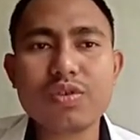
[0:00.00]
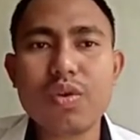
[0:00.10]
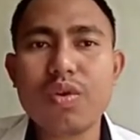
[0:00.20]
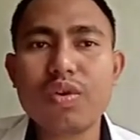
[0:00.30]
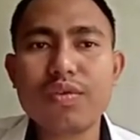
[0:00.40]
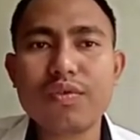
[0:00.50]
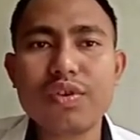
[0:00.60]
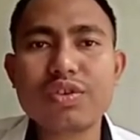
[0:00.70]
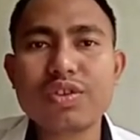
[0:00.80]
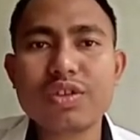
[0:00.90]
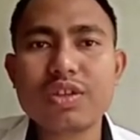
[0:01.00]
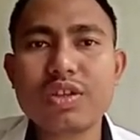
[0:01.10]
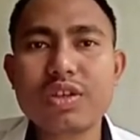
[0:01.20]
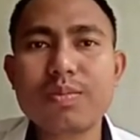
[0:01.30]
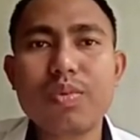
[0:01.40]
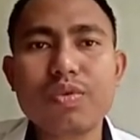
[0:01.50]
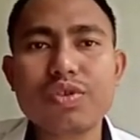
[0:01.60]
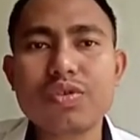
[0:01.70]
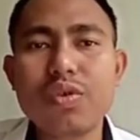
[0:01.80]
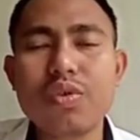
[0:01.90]
or photosynthetic
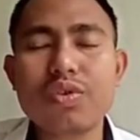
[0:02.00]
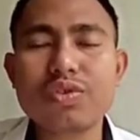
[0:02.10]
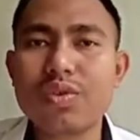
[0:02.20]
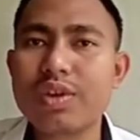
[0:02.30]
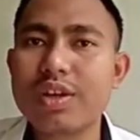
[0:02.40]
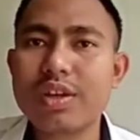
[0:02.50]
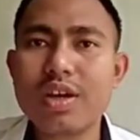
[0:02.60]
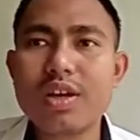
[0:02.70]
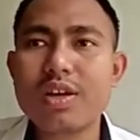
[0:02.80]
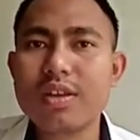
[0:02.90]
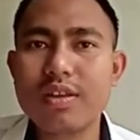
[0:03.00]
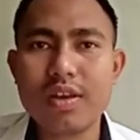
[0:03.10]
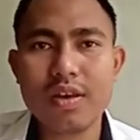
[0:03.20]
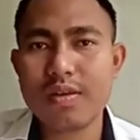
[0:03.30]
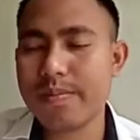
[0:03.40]
process occurs only in the day.